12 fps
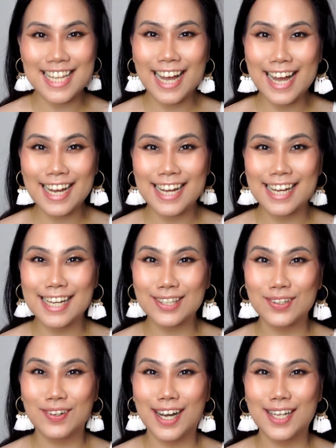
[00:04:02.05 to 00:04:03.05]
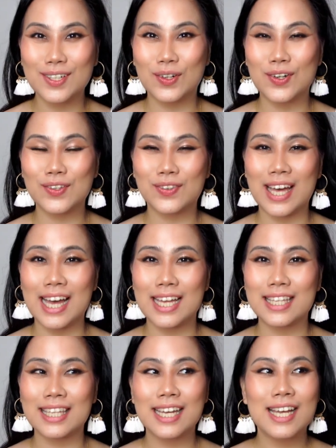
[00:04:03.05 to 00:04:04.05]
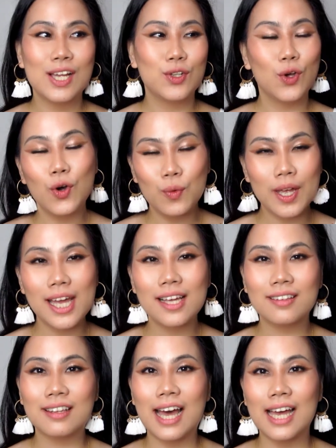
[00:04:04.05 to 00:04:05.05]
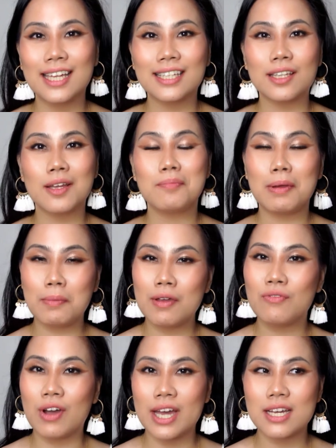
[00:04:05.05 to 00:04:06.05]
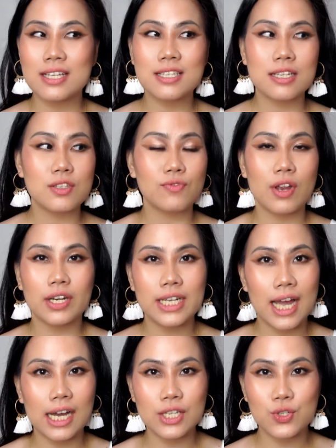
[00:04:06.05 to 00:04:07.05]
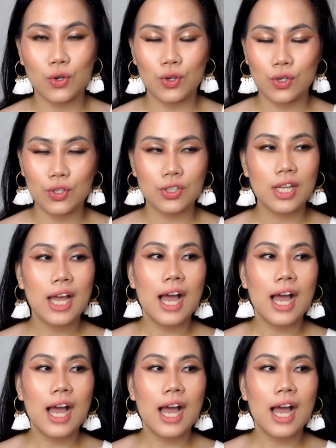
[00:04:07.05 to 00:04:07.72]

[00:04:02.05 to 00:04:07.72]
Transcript: Nakakatuwa, no, that knowing that Meme Vice is very hands-on,